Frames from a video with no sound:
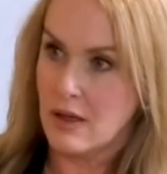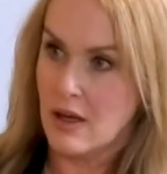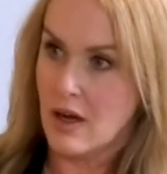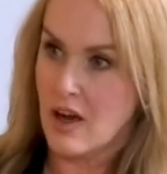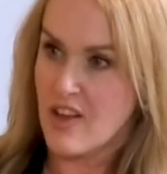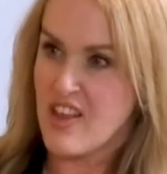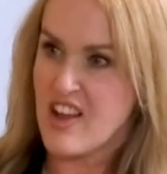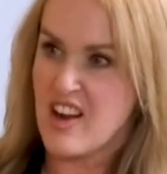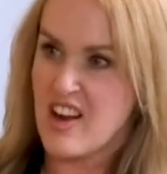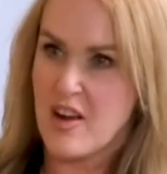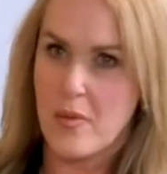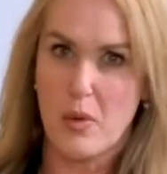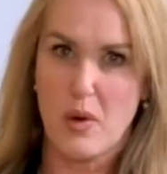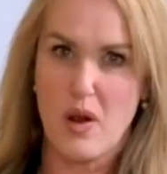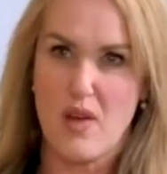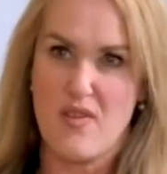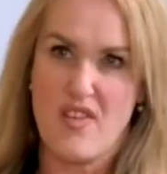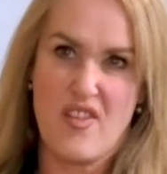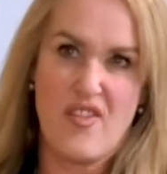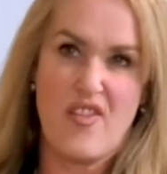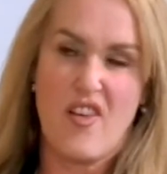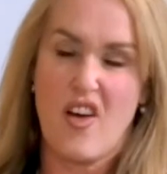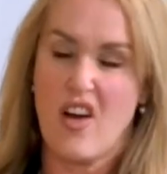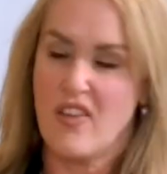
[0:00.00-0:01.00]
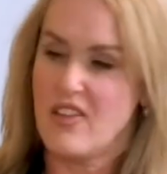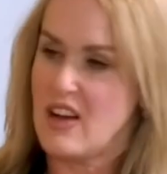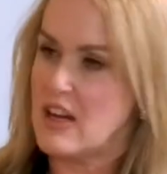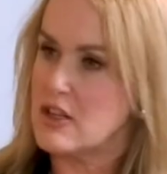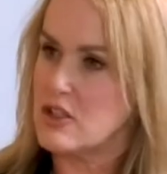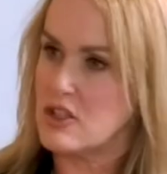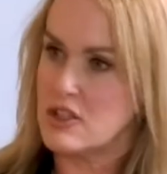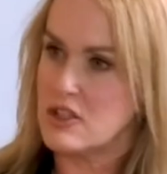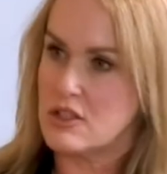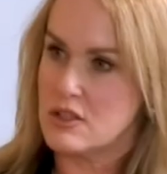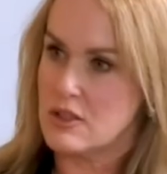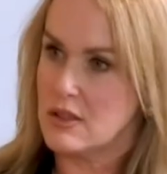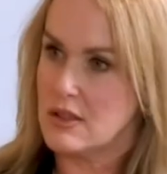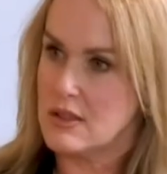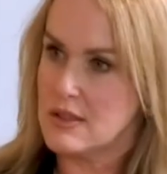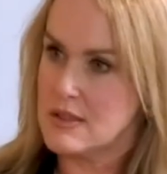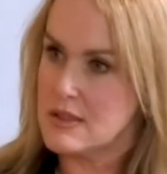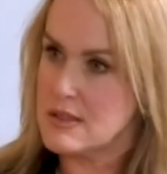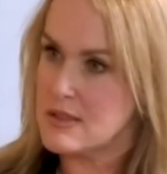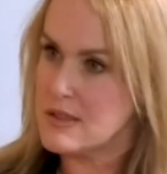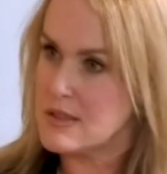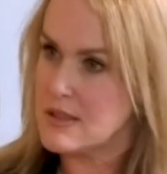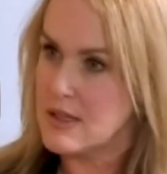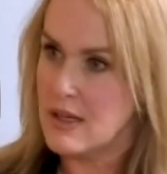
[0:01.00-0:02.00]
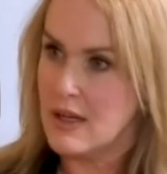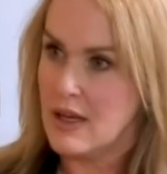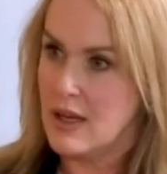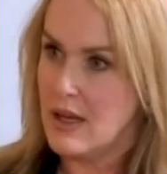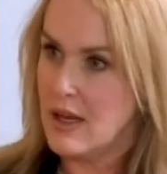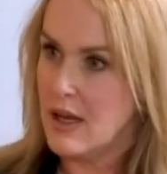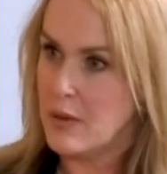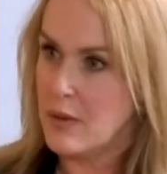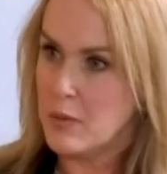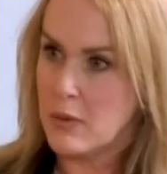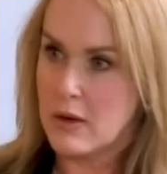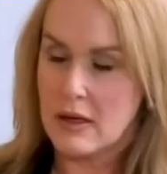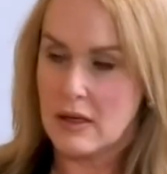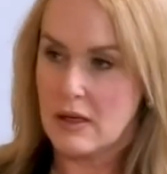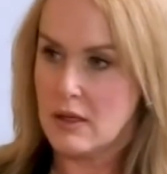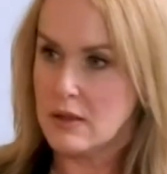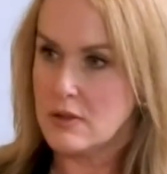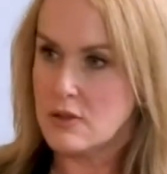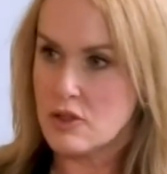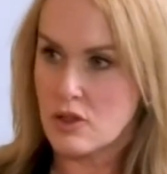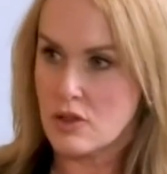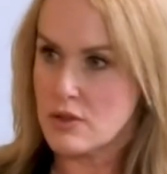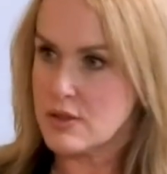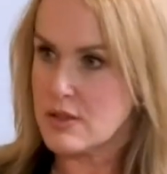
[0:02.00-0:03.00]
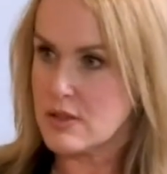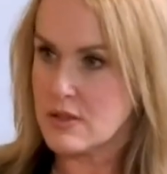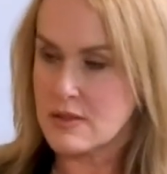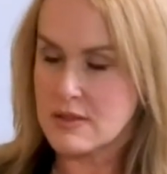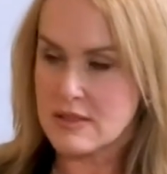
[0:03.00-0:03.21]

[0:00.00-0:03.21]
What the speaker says: I think I bought over $500. Went and dossed on